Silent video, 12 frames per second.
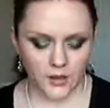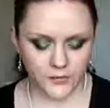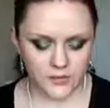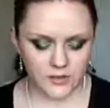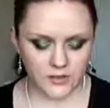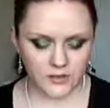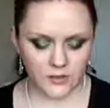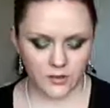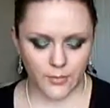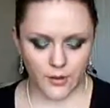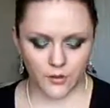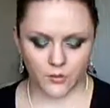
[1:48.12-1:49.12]
It gives a
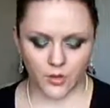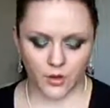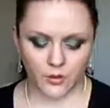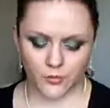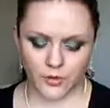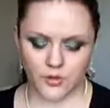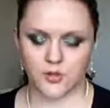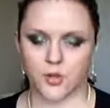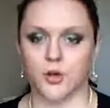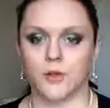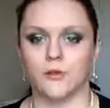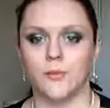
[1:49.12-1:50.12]
decent amount of
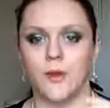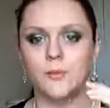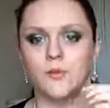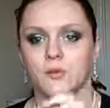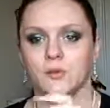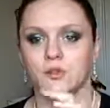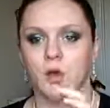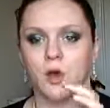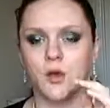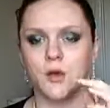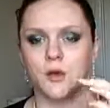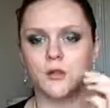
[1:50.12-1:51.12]
coverage, kind of maybe if you're
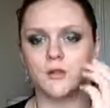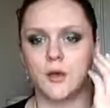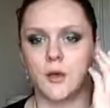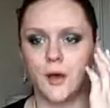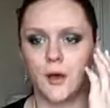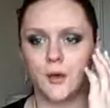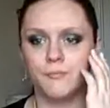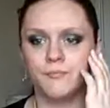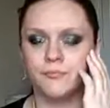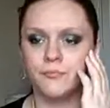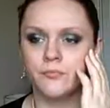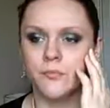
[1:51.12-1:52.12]
tired,
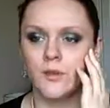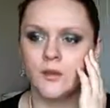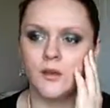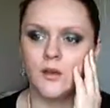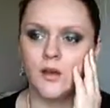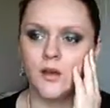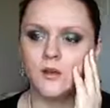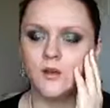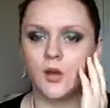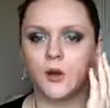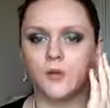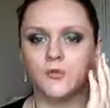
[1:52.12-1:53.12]

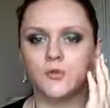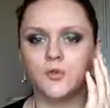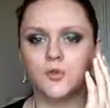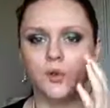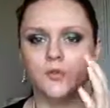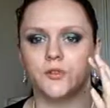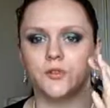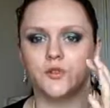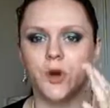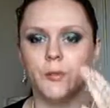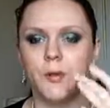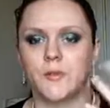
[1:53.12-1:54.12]
and you kind of just want
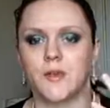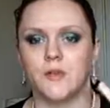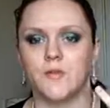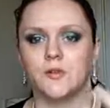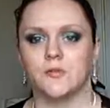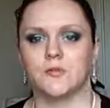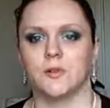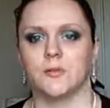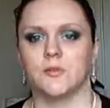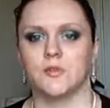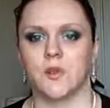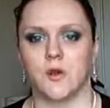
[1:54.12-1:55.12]
to try maybe get rid of
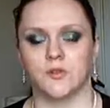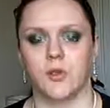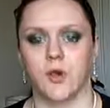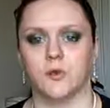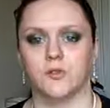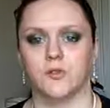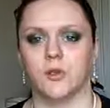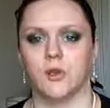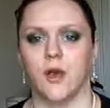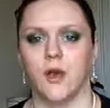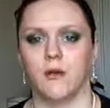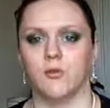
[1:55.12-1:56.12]
some dark circles
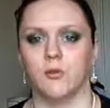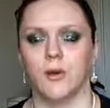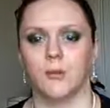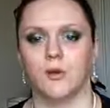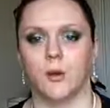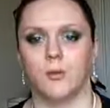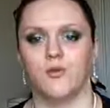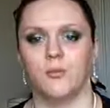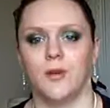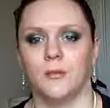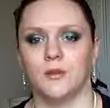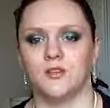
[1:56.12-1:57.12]
that you have, or maybe a
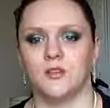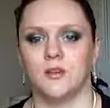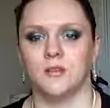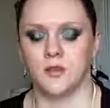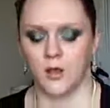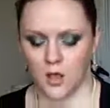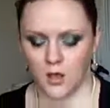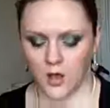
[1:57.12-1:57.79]
couple of blemishes.